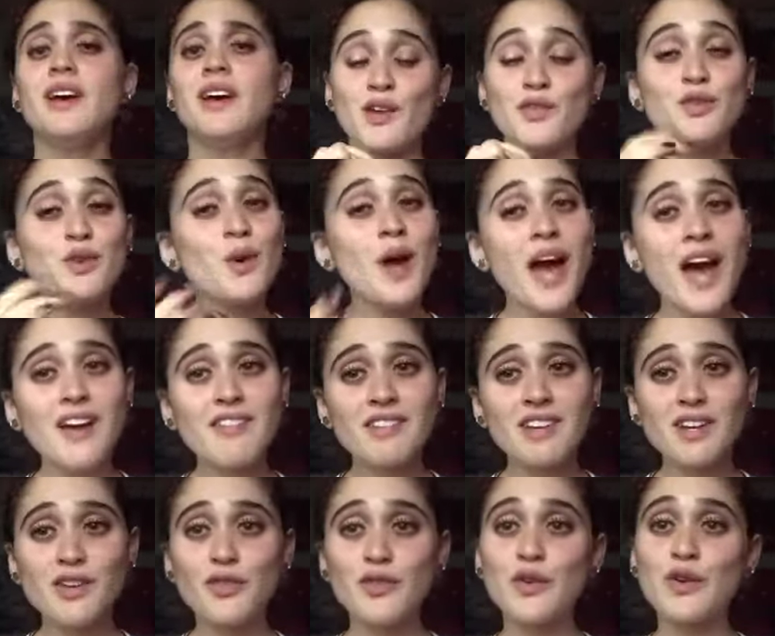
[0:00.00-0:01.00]
If you have
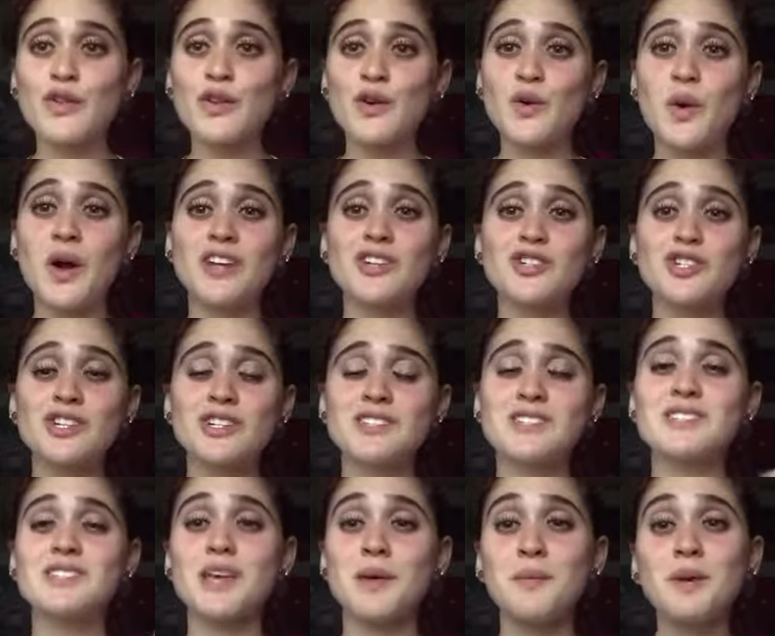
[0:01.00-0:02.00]
any further
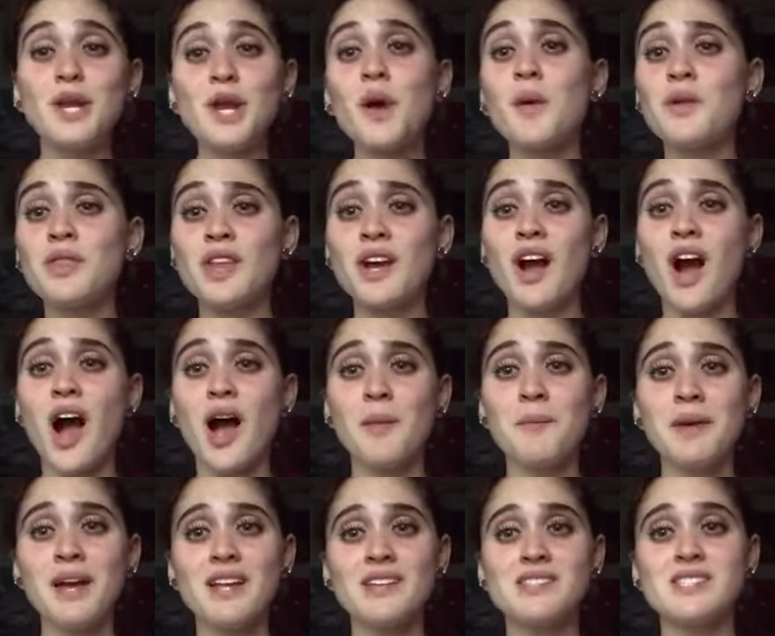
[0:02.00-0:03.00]
questions, let me know in the
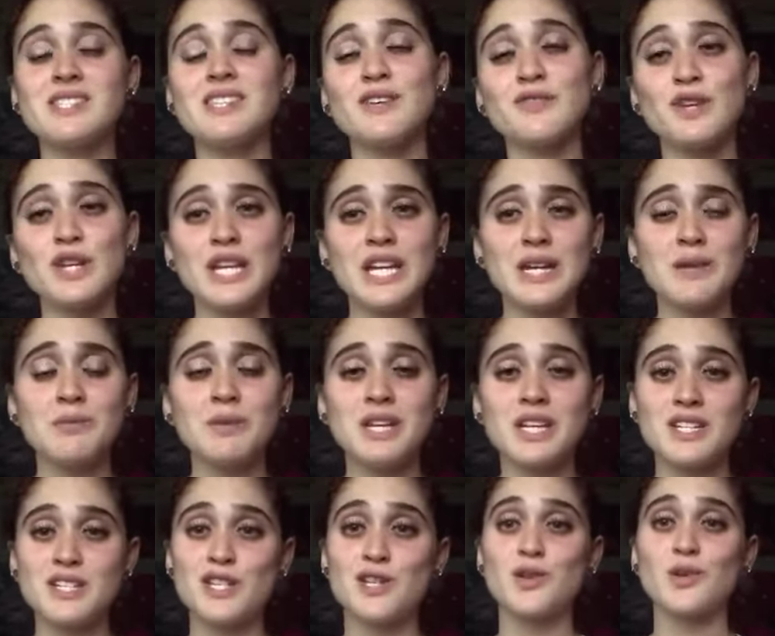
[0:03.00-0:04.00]
comments. If you need
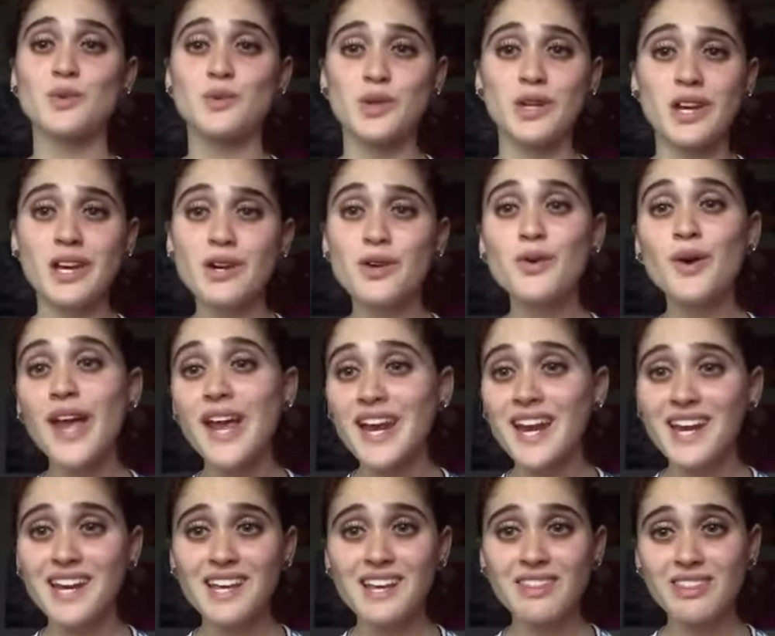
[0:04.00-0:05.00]
me to reiterate
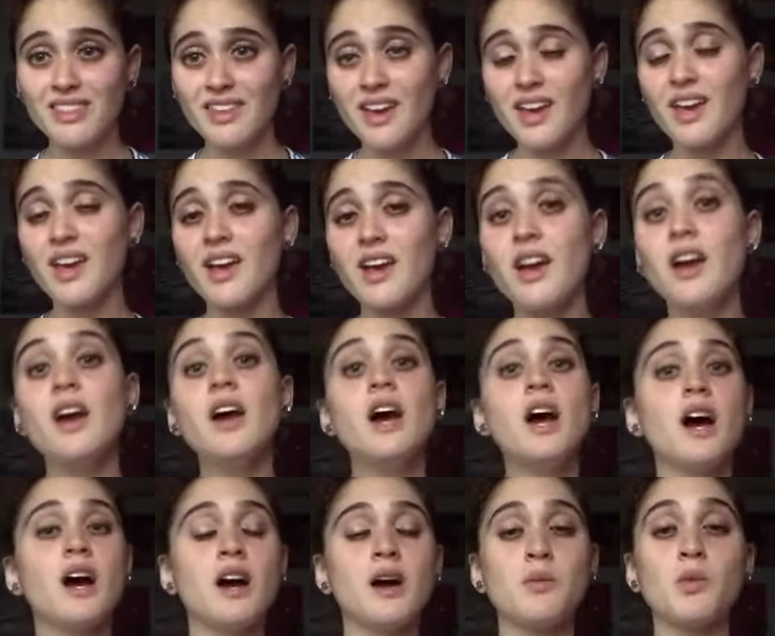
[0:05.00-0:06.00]
anything
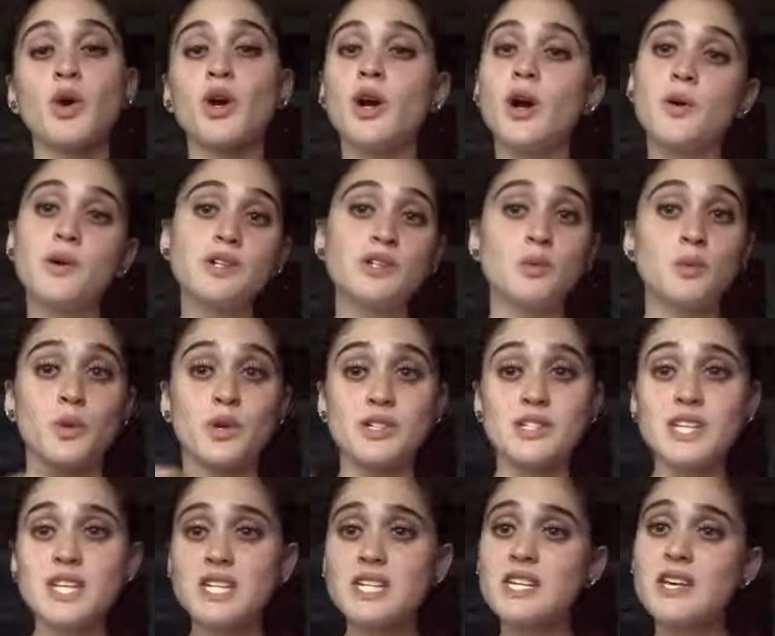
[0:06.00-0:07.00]
or go into more
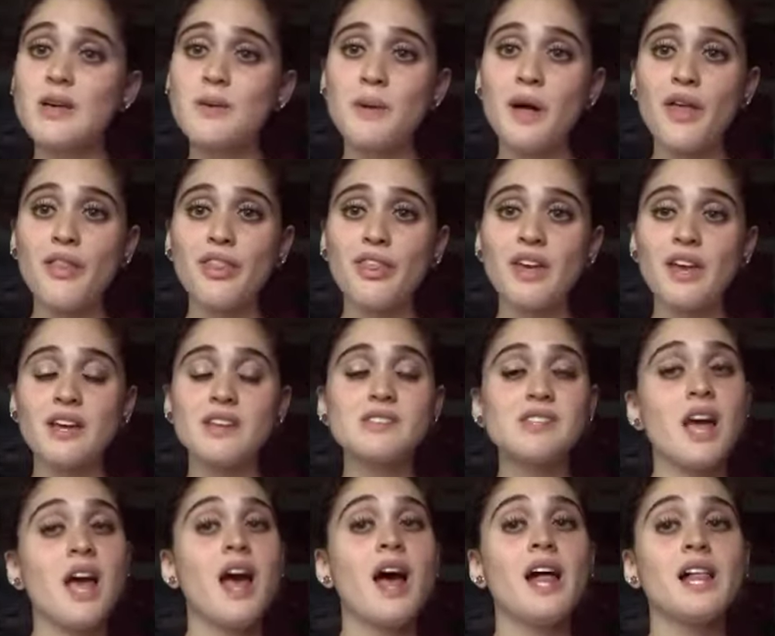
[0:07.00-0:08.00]
detail about
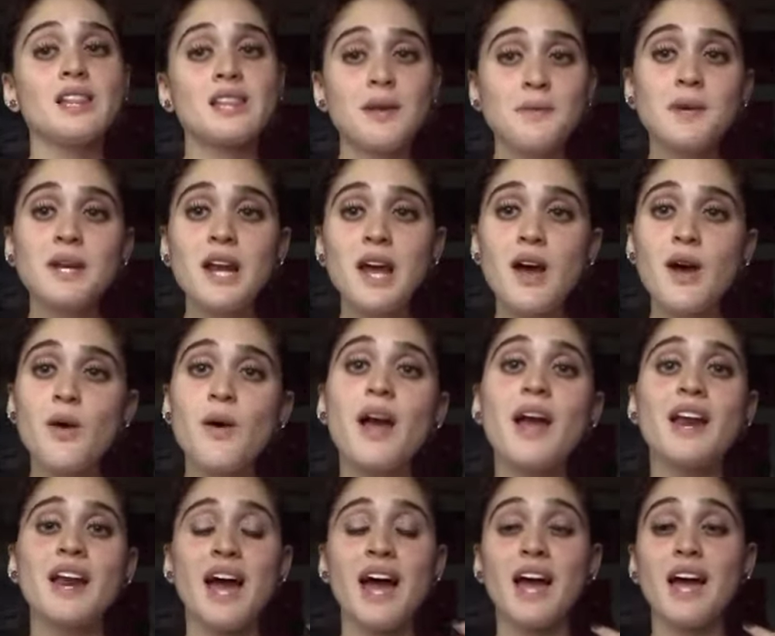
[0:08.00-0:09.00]
things, let me know,
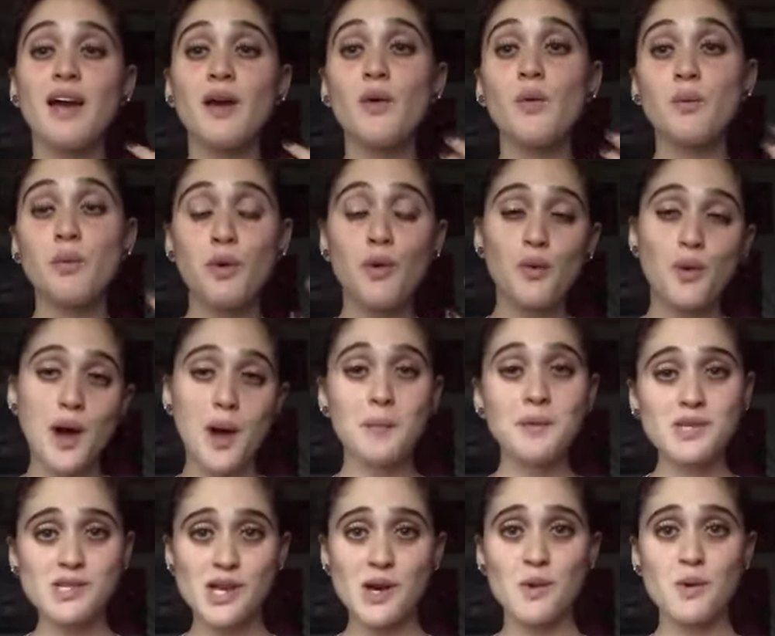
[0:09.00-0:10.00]
and I
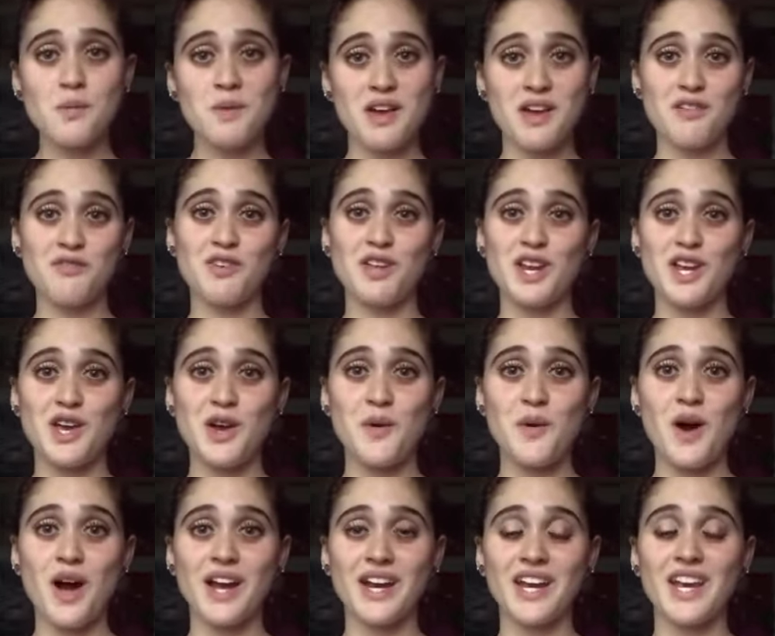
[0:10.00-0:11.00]
promise I will make a video
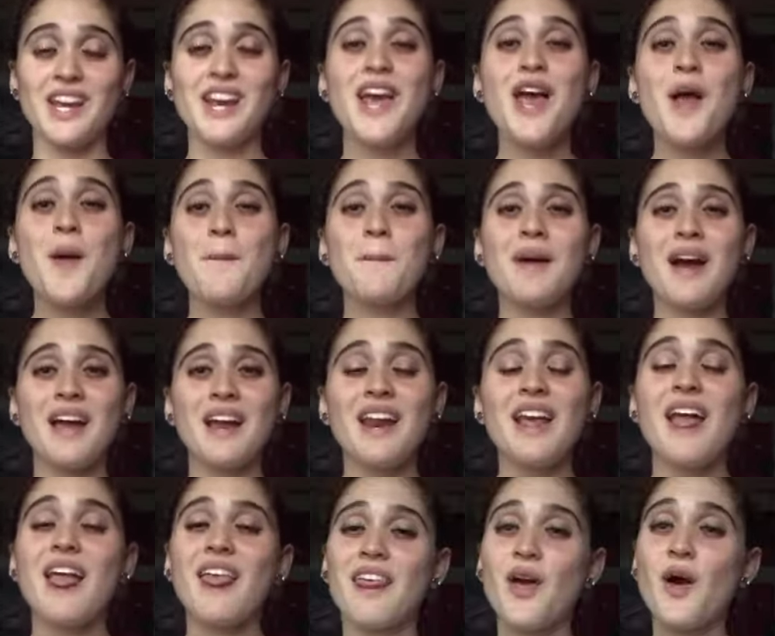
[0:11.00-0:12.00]
on it. But
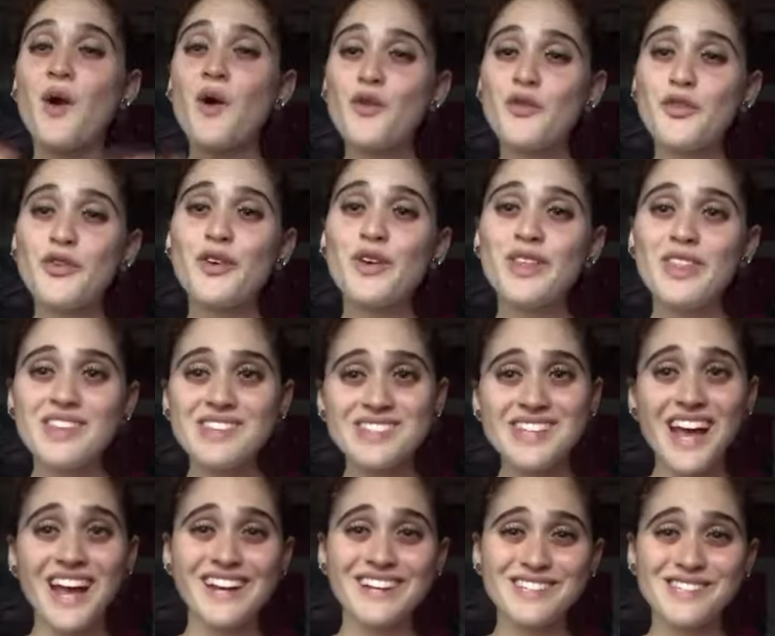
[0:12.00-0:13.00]
hopefully this
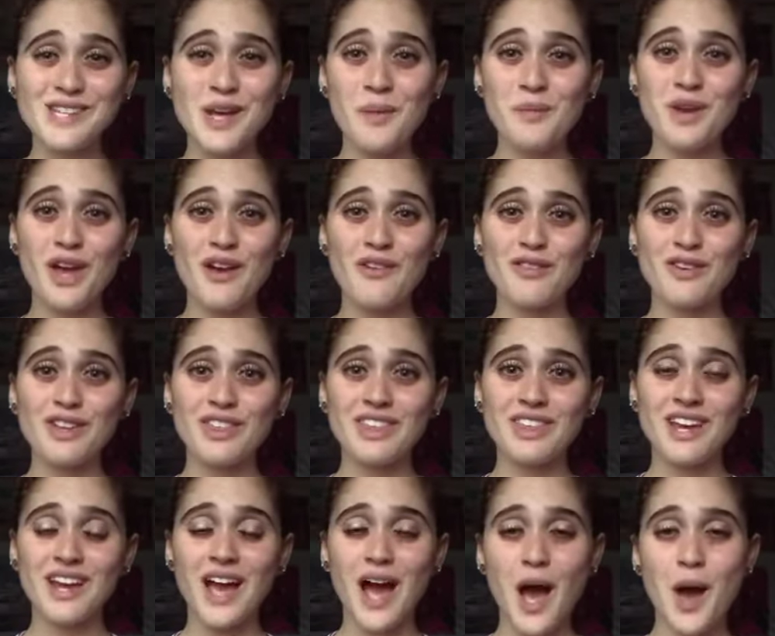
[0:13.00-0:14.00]
kind of summed
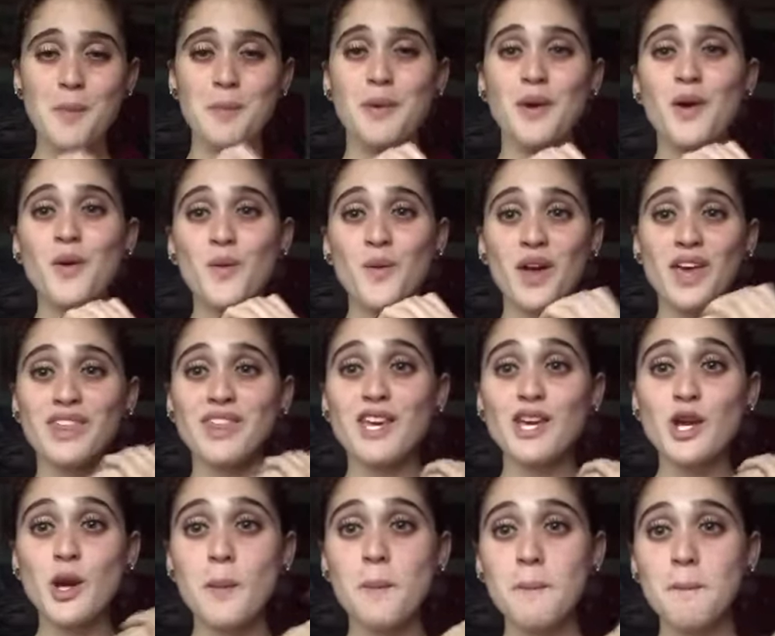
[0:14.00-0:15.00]
everything up with
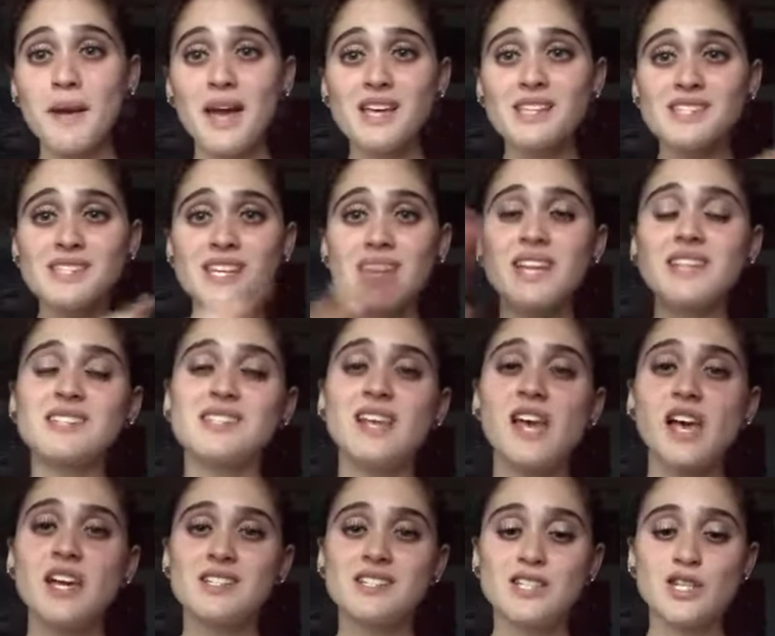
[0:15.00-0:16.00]
your basics
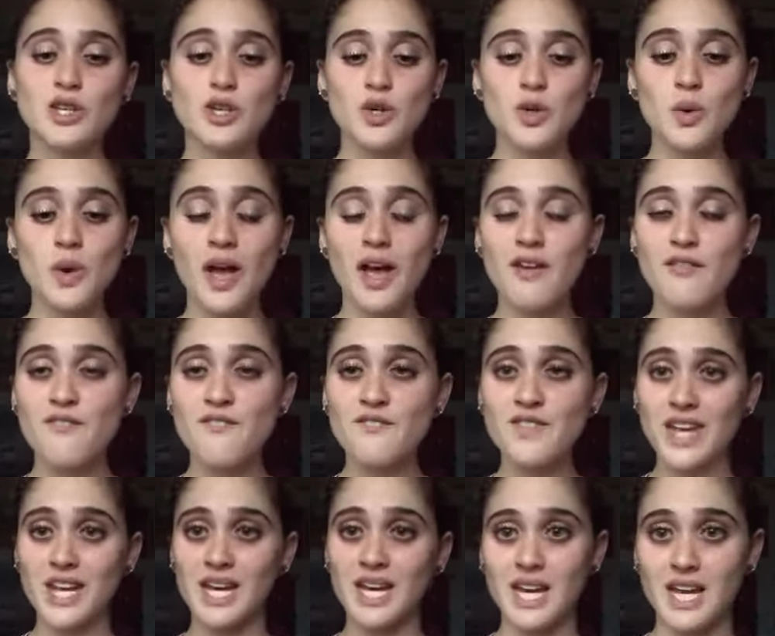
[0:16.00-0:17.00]
to
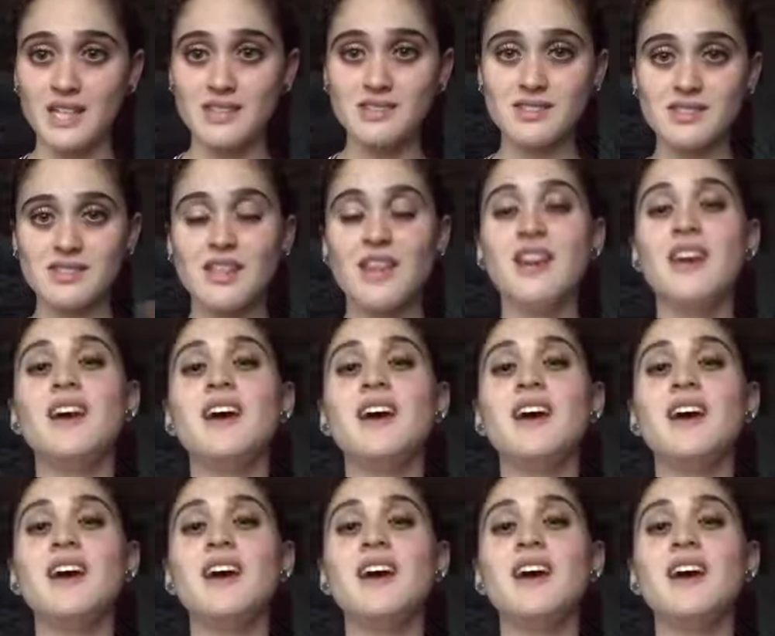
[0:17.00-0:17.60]
fitness.